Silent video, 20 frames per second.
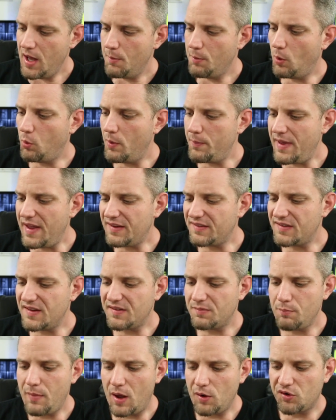But what makes
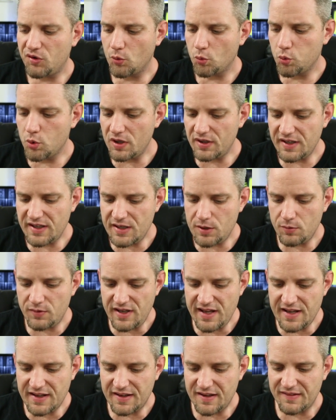this mouse really
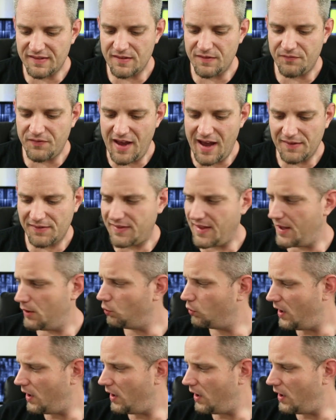unique is the fact that,